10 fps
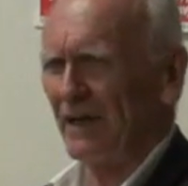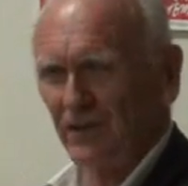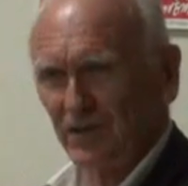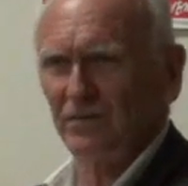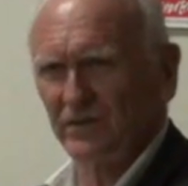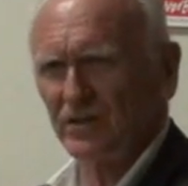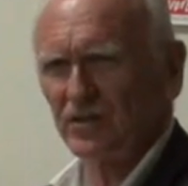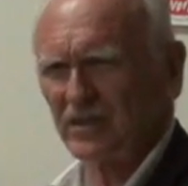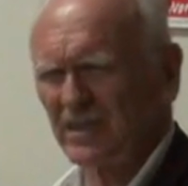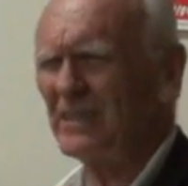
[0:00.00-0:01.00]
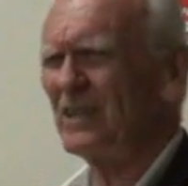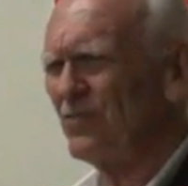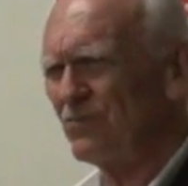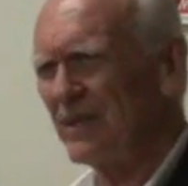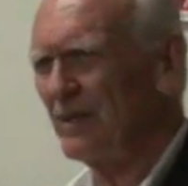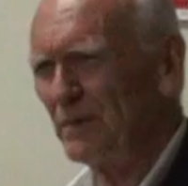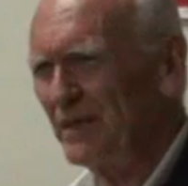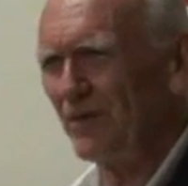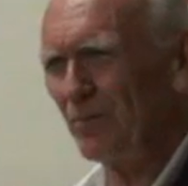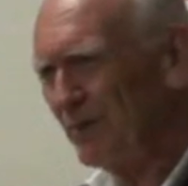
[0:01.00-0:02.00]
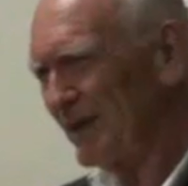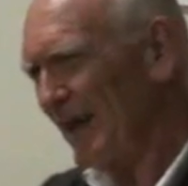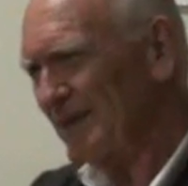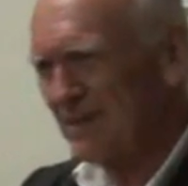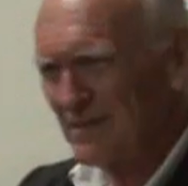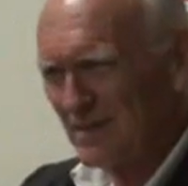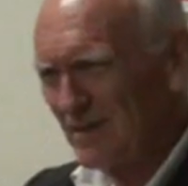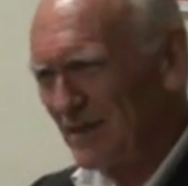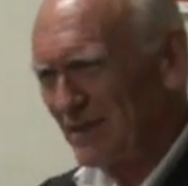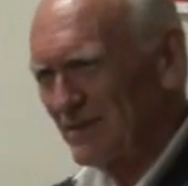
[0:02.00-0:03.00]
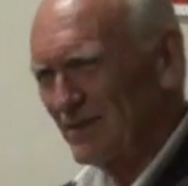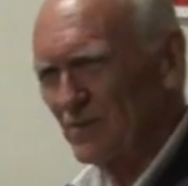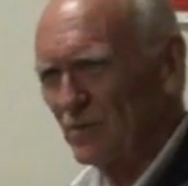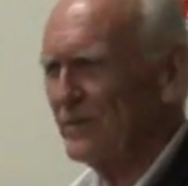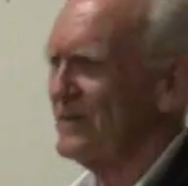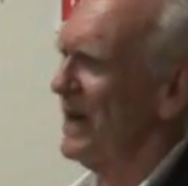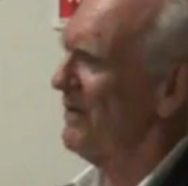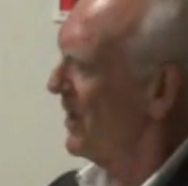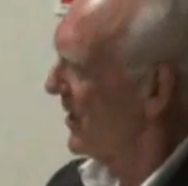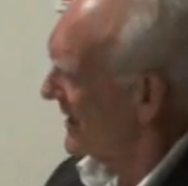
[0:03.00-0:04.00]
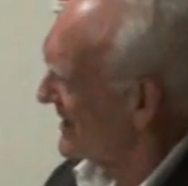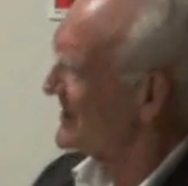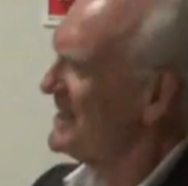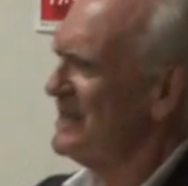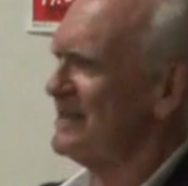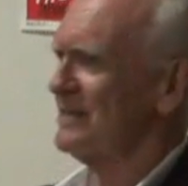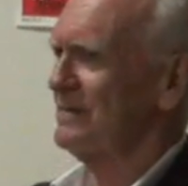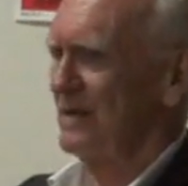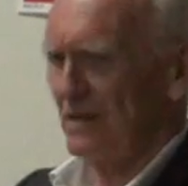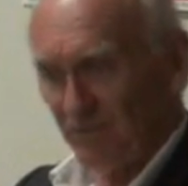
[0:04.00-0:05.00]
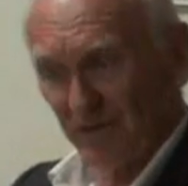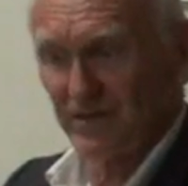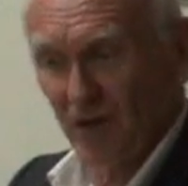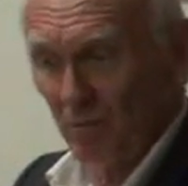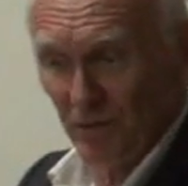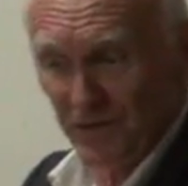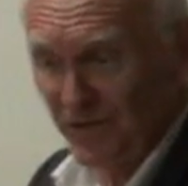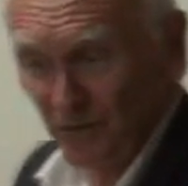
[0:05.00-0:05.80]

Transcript: and the new version is incredibly complicated to sort this out. Is this, for example, the